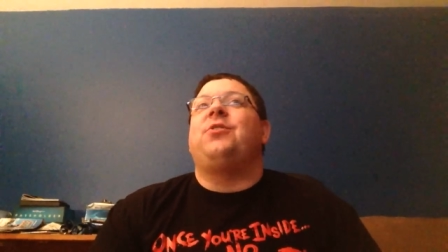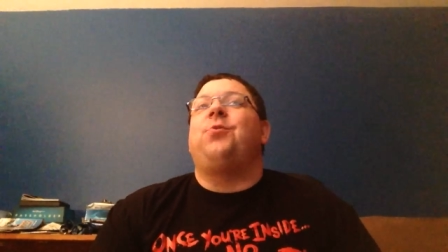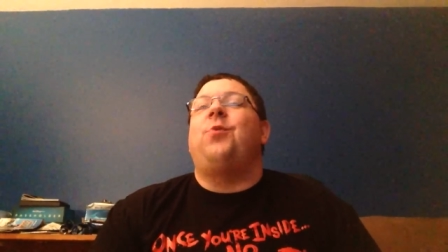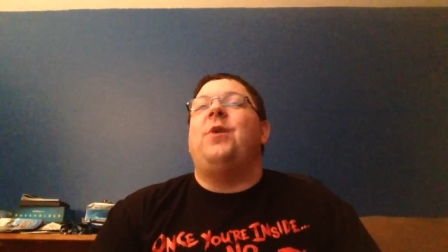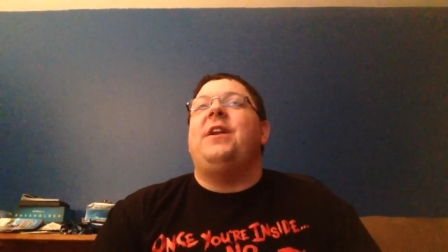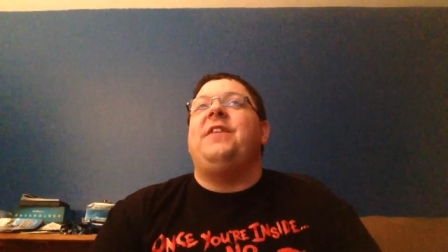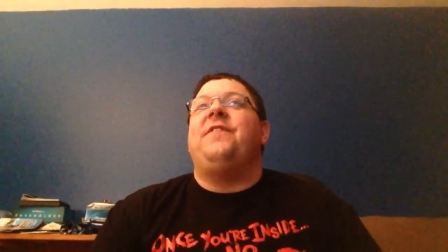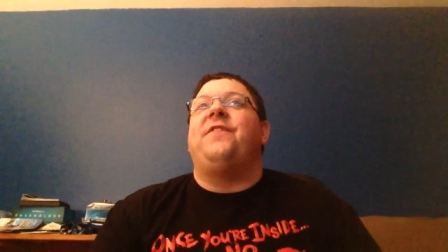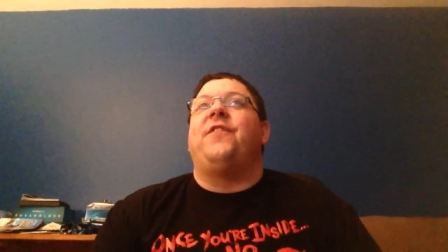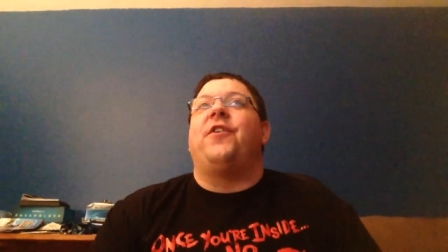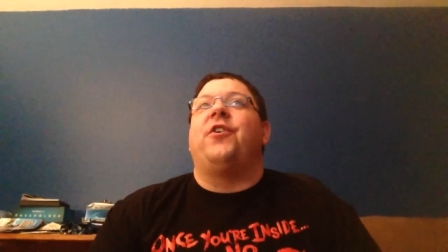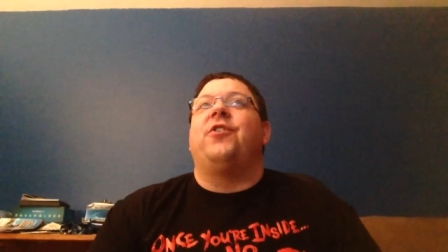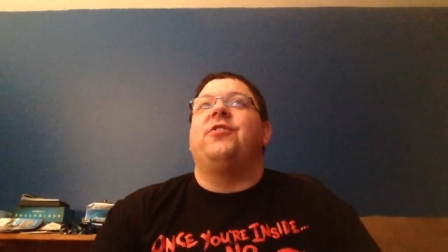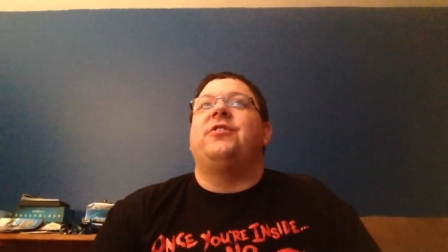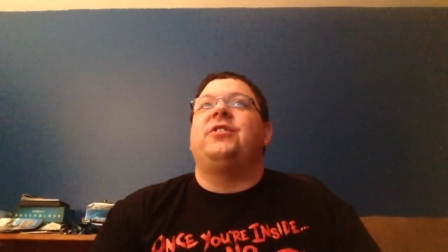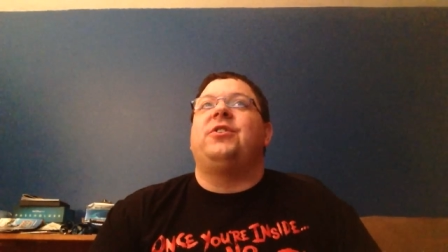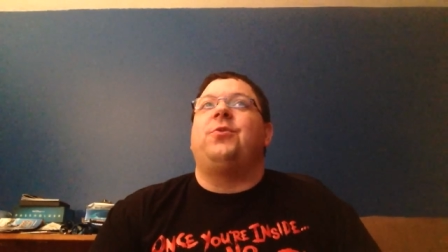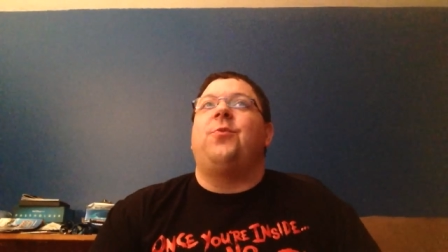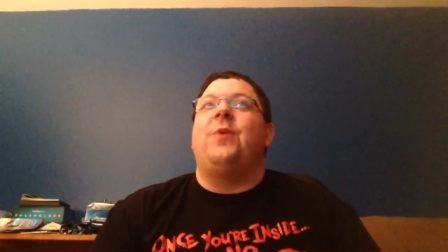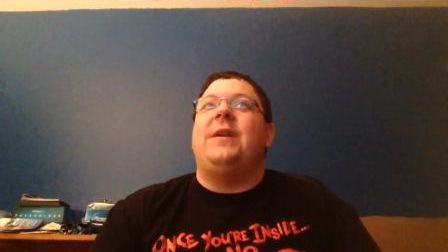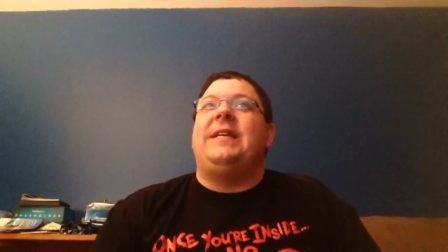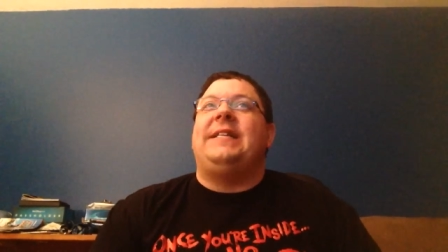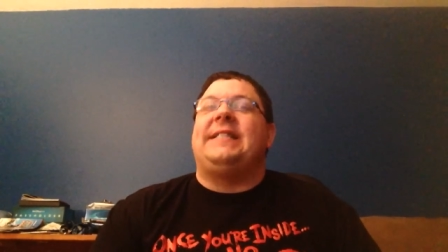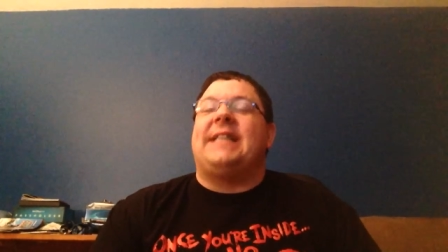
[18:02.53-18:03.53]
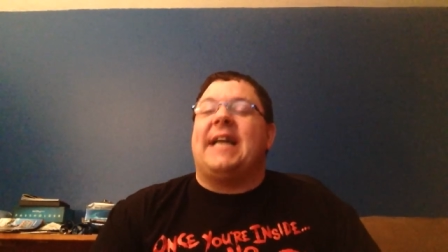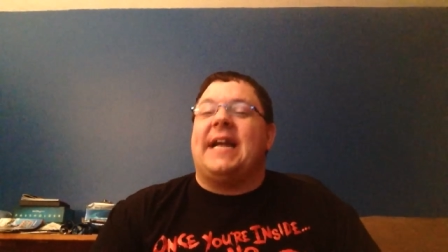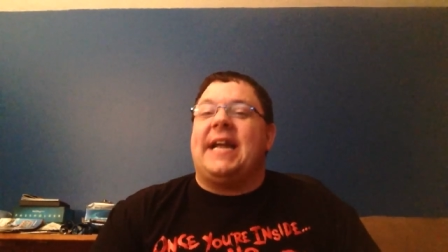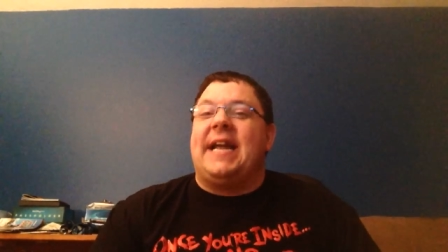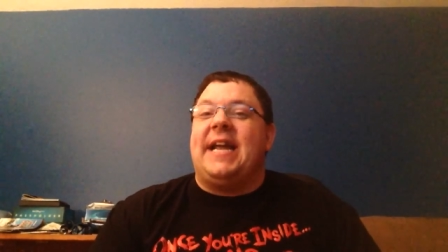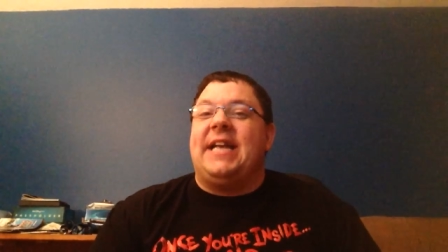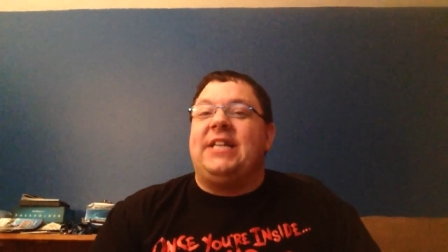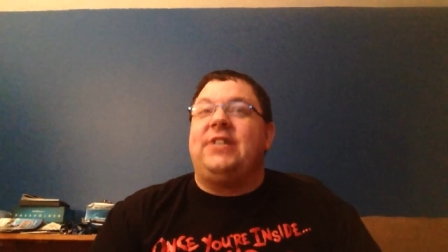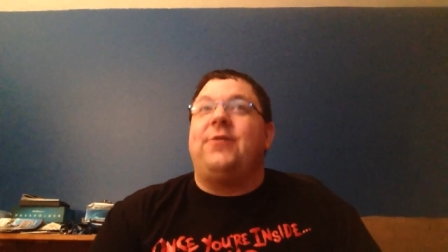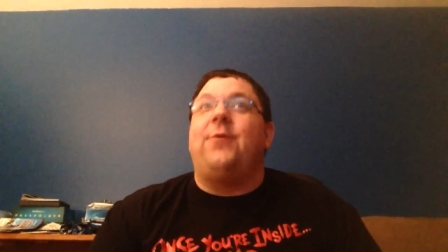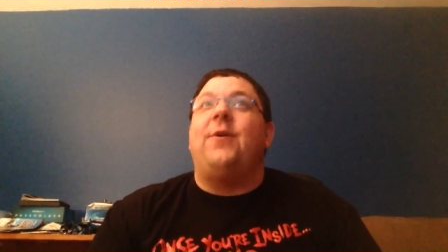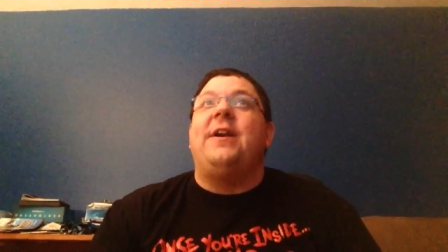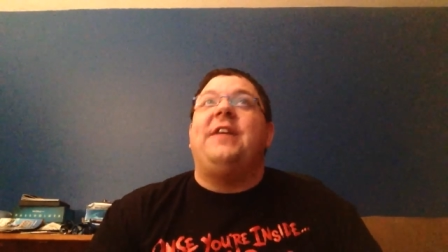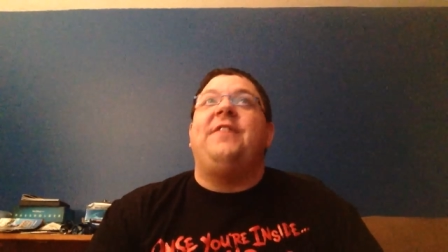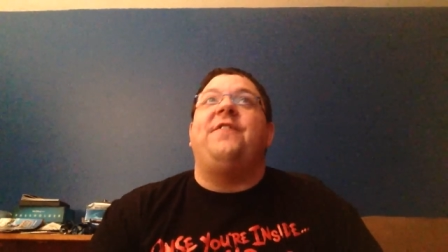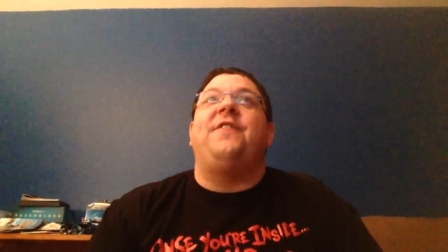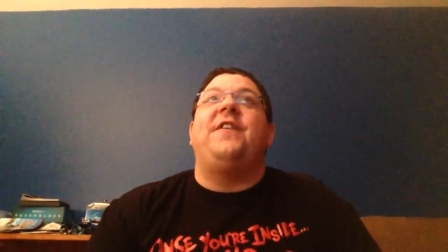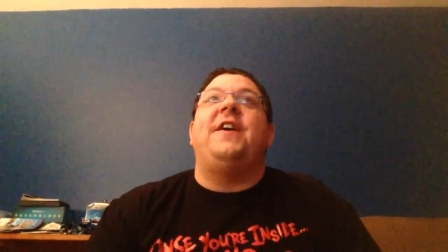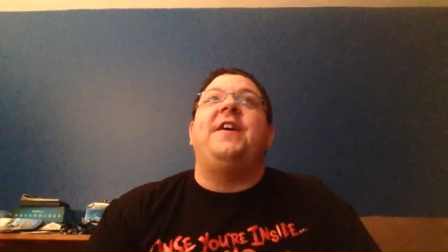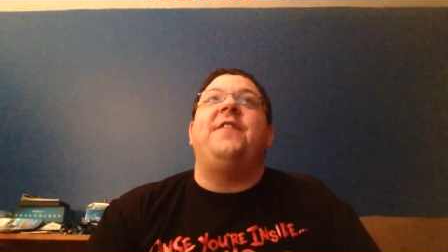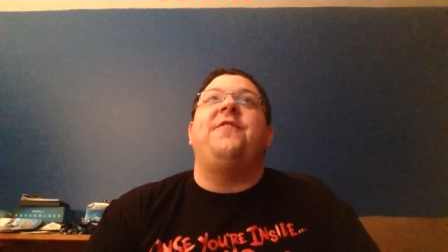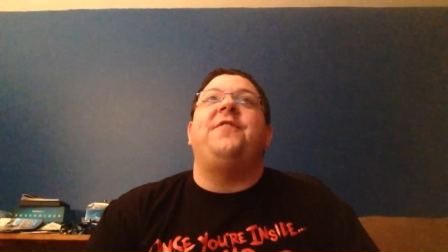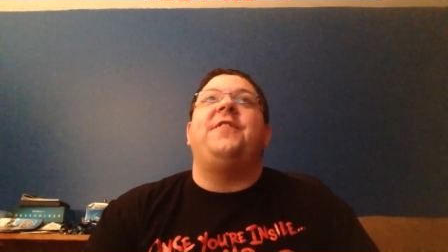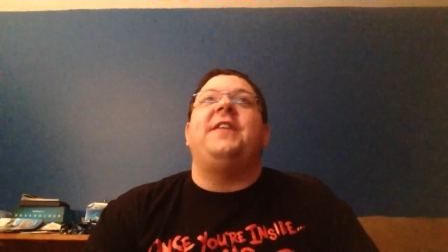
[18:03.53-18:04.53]
21st, 22nd, and
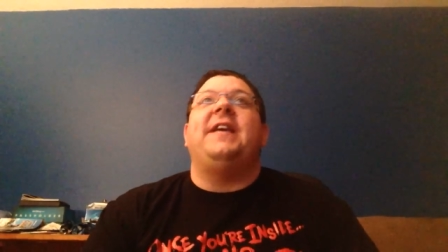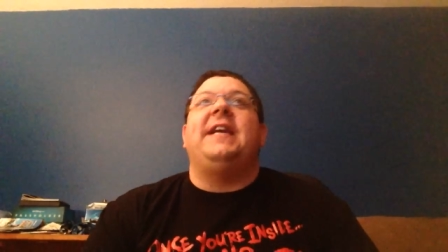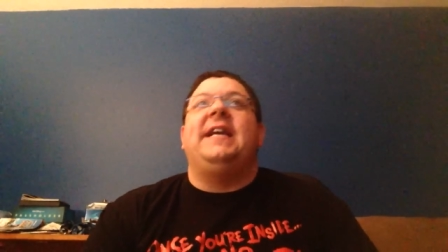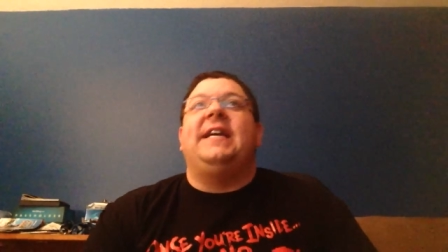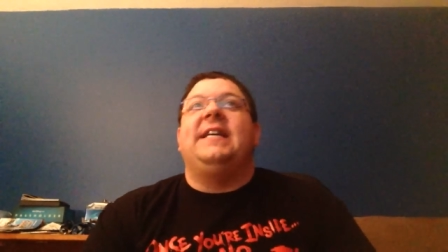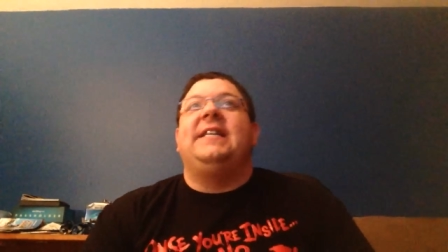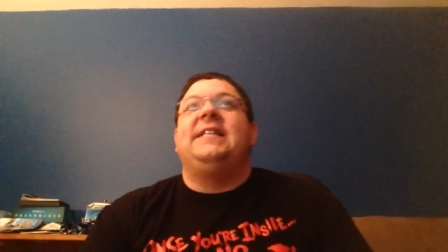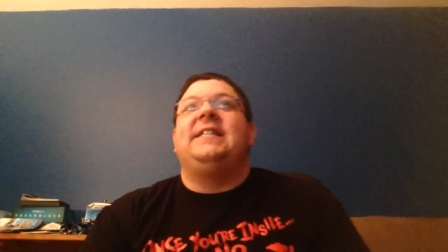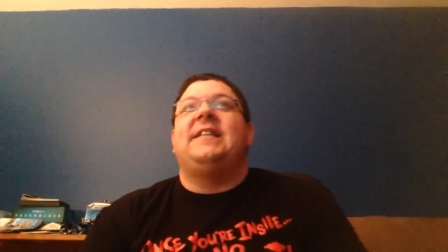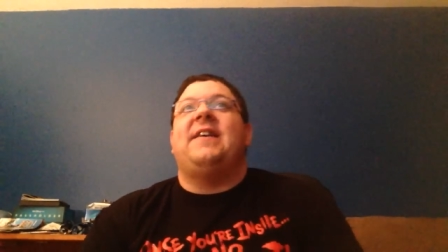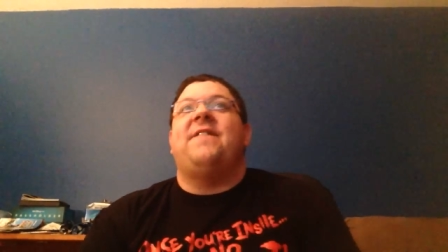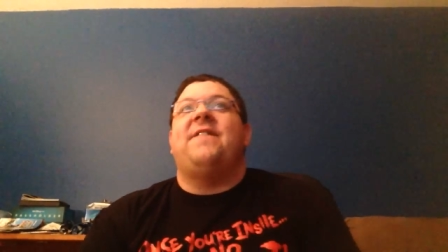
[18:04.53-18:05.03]
25th is